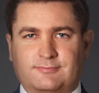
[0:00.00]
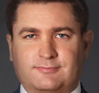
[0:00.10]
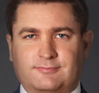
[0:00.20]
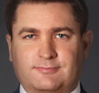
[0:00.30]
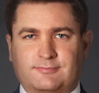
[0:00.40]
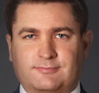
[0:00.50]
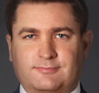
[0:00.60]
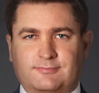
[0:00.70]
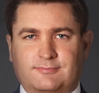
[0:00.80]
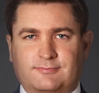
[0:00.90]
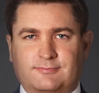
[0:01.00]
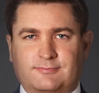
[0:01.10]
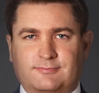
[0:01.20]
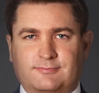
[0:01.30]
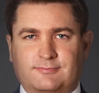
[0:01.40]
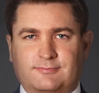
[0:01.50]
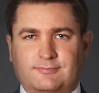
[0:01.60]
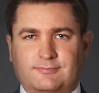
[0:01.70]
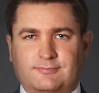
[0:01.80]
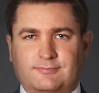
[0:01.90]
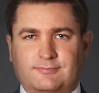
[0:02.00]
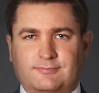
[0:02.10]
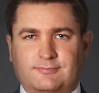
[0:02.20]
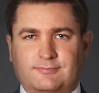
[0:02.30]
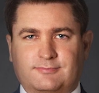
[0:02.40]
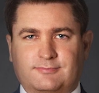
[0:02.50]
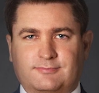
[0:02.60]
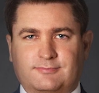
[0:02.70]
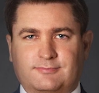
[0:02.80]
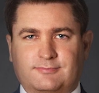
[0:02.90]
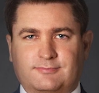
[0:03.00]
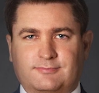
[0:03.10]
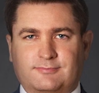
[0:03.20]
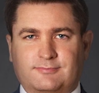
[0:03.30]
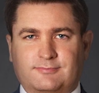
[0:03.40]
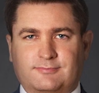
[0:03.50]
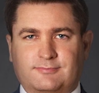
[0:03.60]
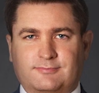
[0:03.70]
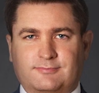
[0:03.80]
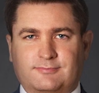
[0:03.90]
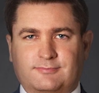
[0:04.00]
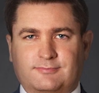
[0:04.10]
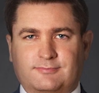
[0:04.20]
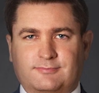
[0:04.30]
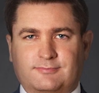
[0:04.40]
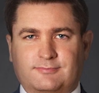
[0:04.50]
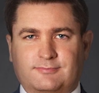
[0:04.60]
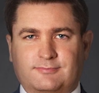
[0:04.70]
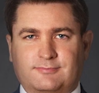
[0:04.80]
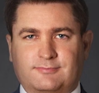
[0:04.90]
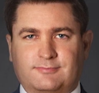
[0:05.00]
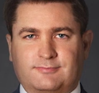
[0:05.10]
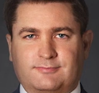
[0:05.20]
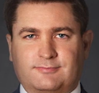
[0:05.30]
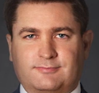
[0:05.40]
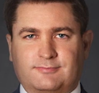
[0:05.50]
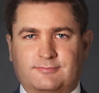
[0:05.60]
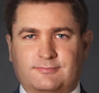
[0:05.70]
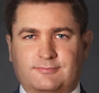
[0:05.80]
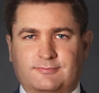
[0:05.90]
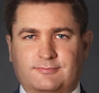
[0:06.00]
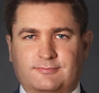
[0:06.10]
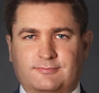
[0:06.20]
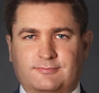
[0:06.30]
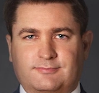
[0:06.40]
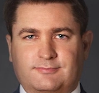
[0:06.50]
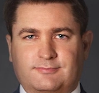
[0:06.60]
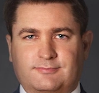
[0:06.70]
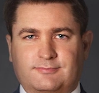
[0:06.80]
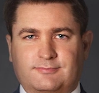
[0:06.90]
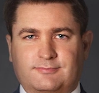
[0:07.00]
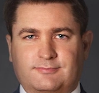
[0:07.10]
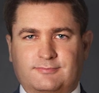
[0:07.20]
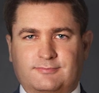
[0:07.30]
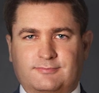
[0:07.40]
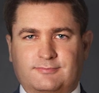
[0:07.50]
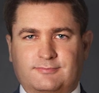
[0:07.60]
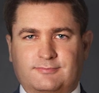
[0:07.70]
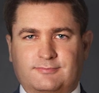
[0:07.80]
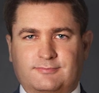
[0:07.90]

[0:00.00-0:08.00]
The face doesn't move, so there is nothing to read.